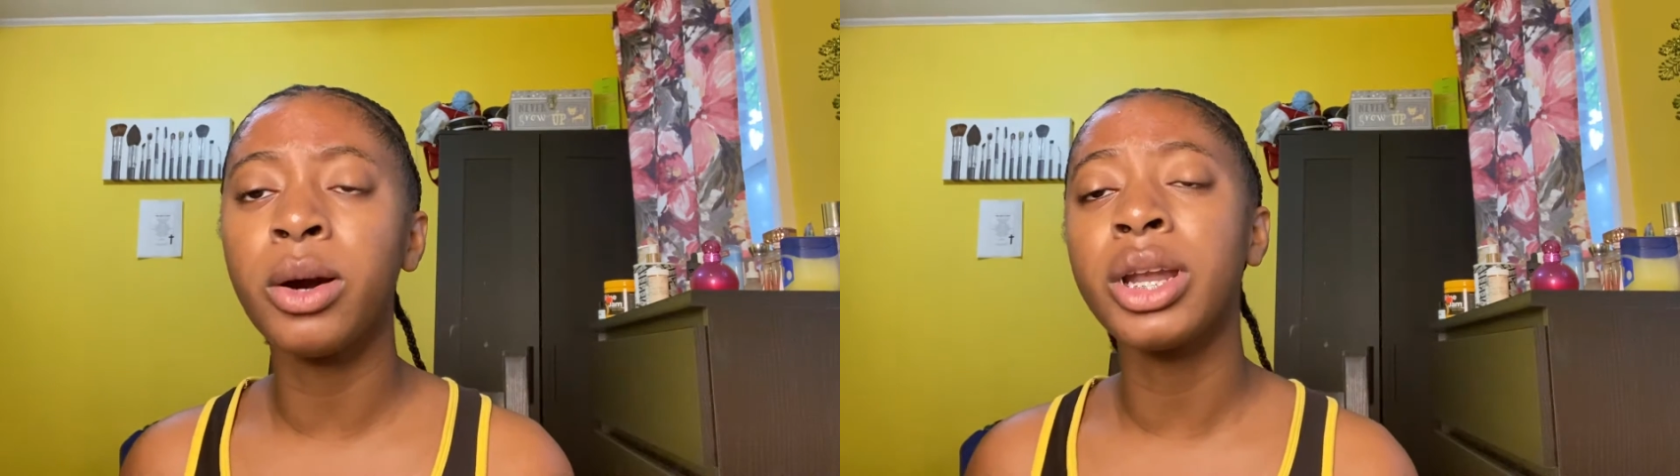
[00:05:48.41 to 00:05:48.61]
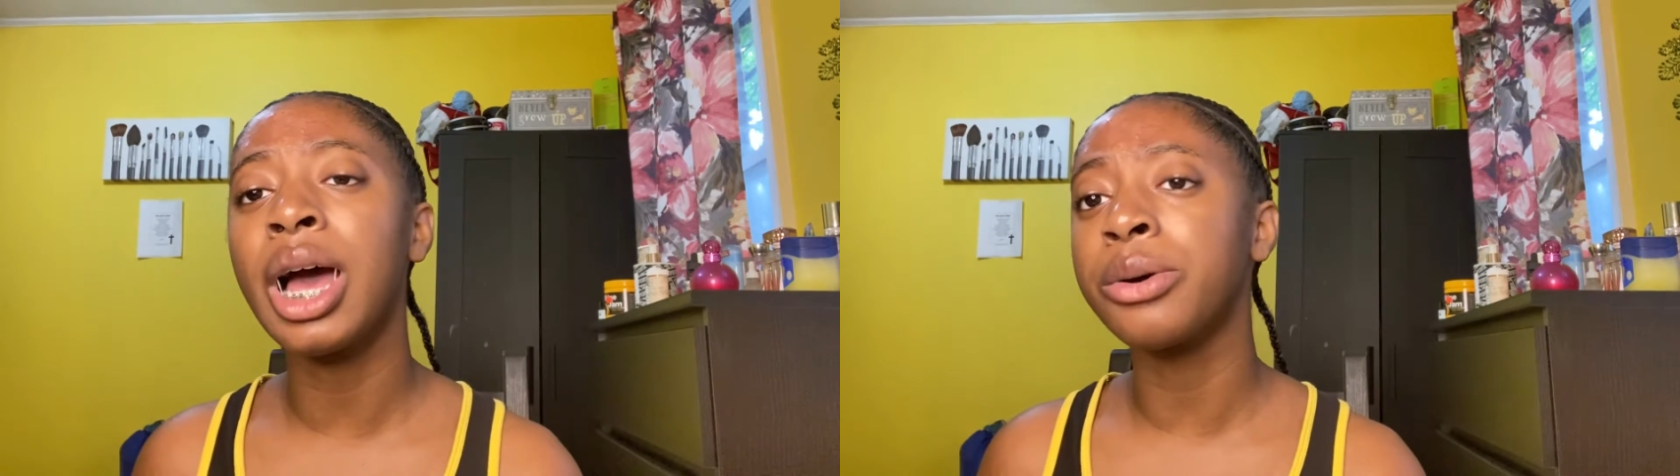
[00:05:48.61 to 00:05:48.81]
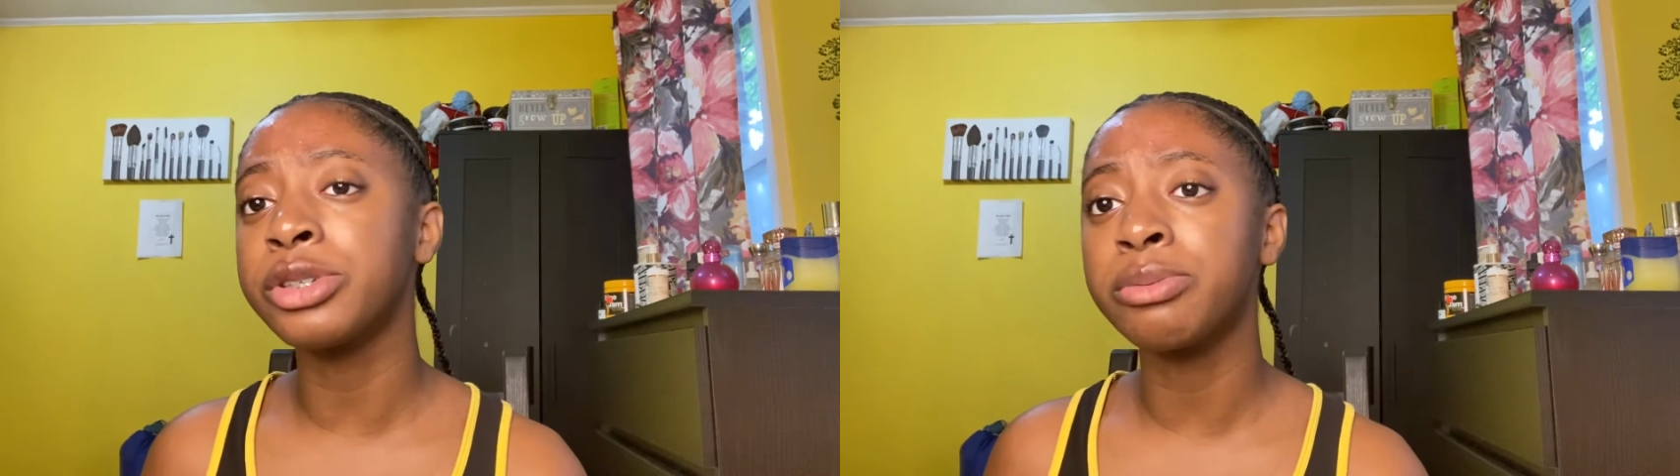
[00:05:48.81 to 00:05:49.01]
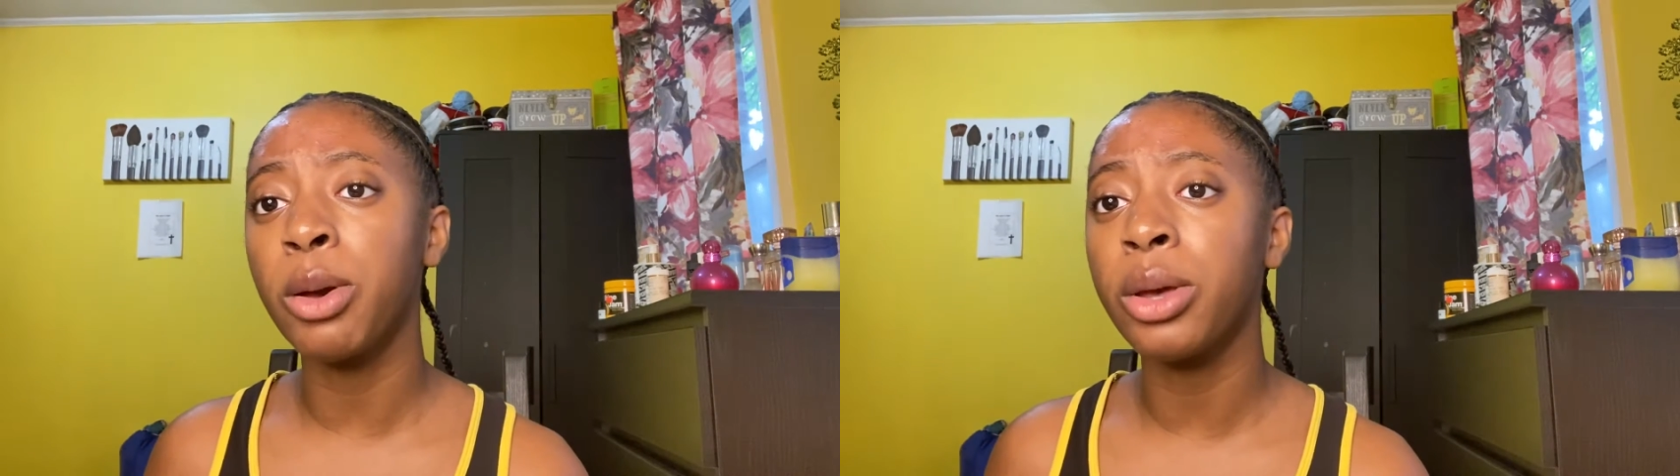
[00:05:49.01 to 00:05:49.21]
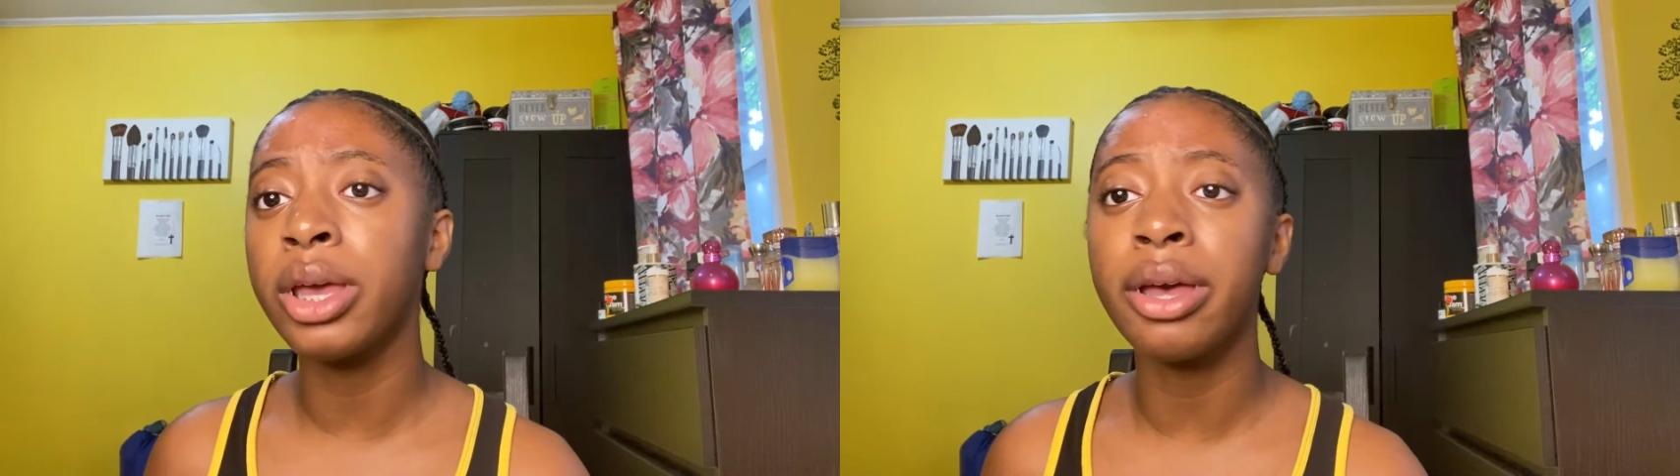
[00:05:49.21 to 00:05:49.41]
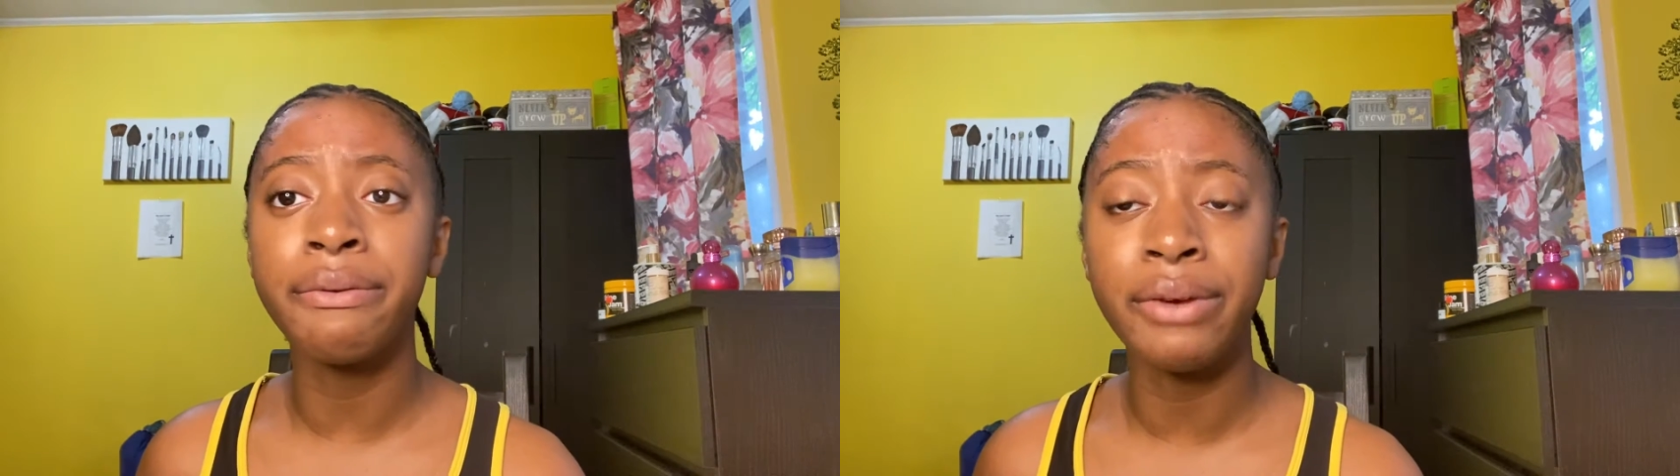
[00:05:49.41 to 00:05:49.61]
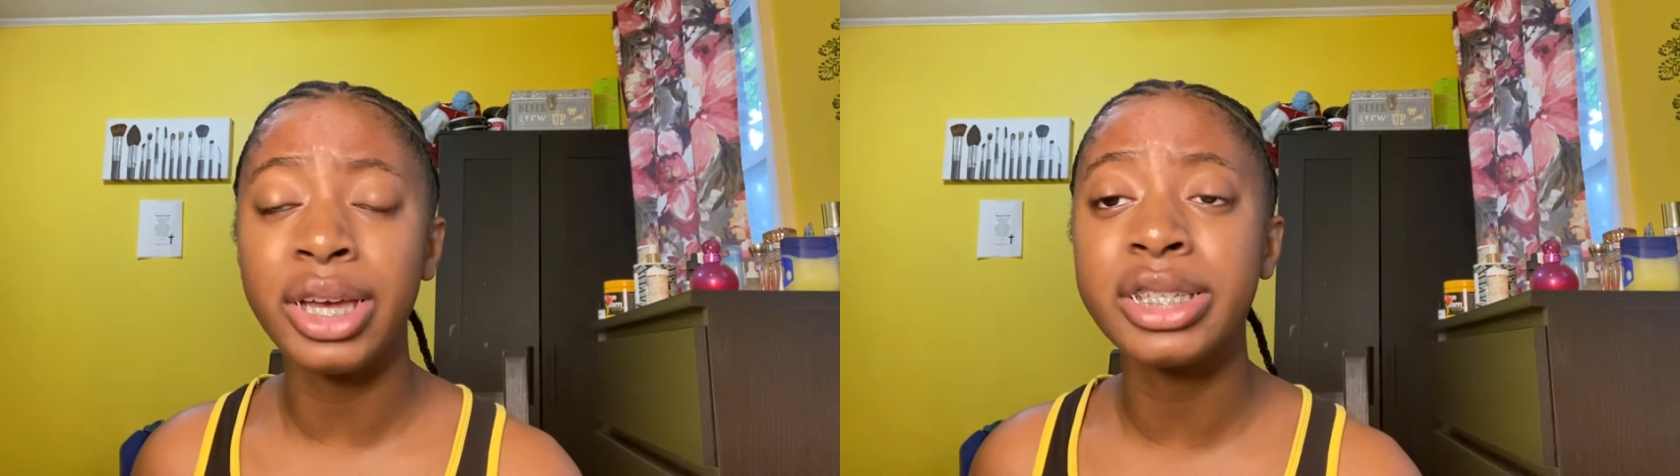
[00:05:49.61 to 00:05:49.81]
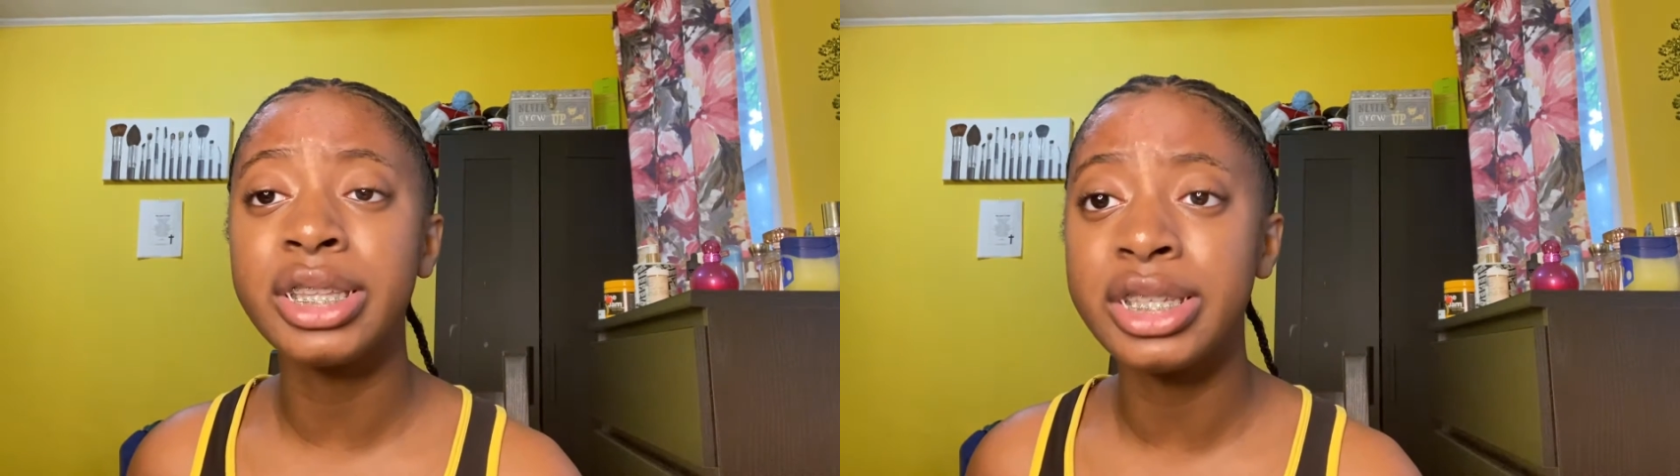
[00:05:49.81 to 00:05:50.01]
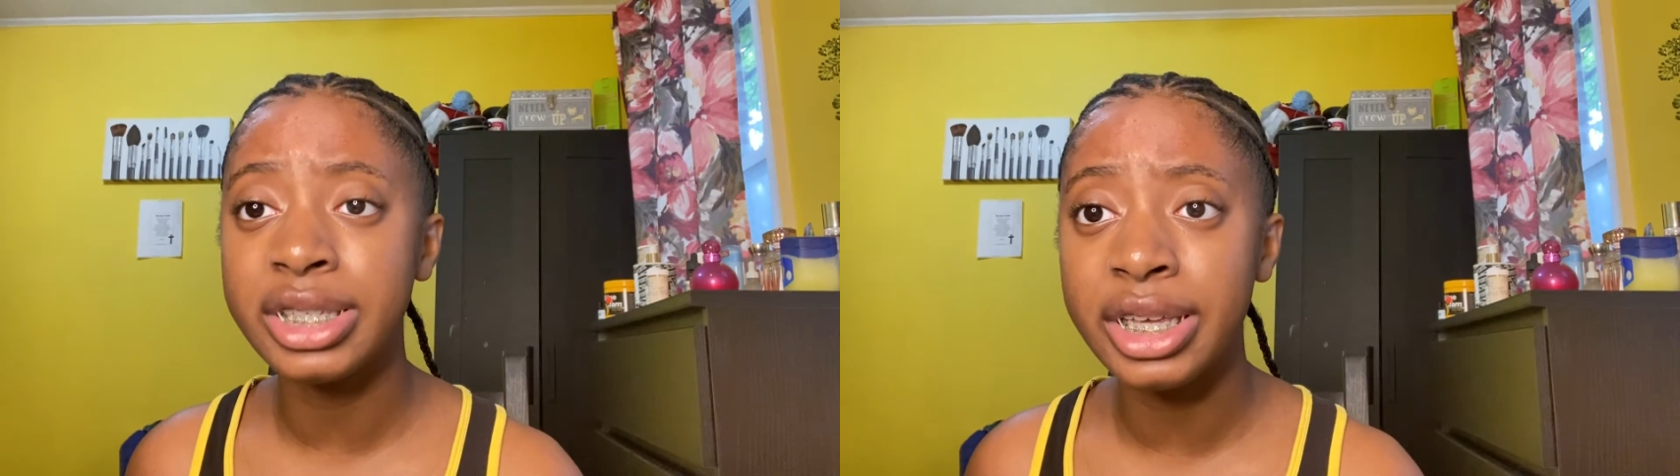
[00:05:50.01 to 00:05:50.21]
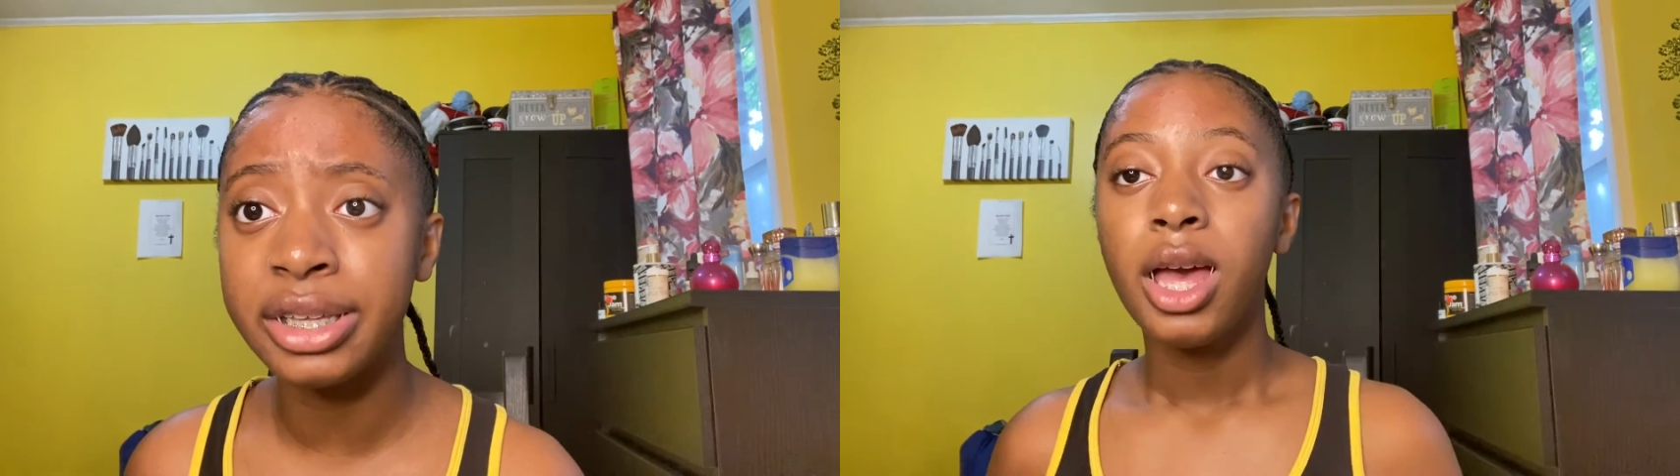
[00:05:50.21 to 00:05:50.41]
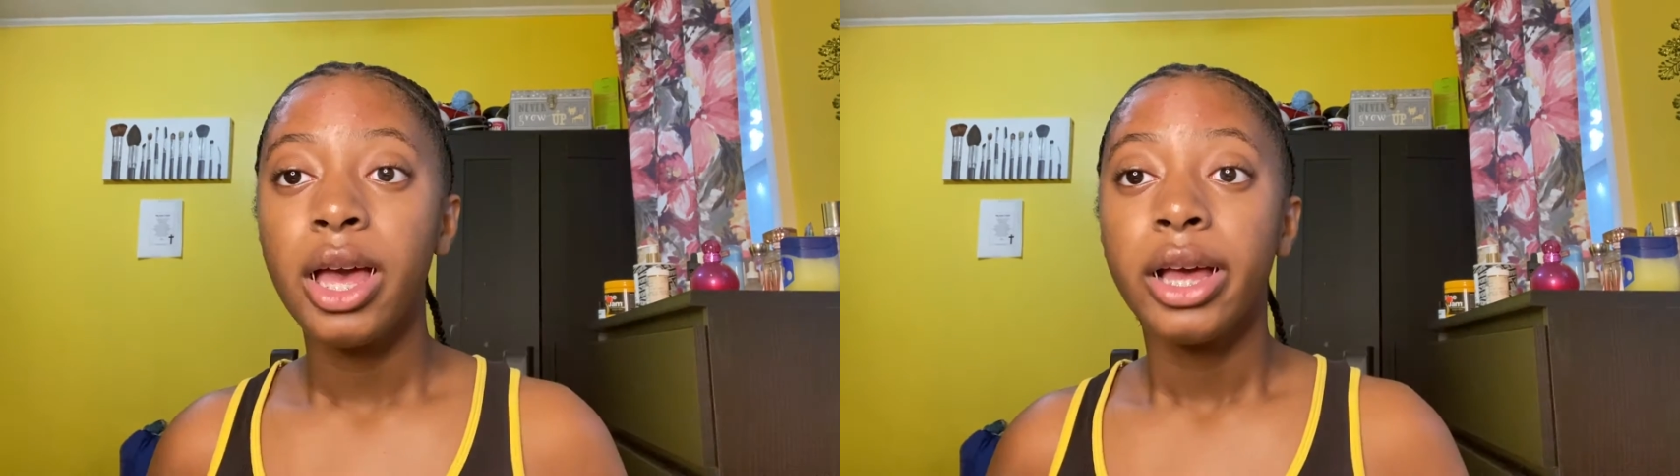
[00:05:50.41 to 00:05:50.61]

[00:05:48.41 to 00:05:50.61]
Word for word: on how smoking affects the skin.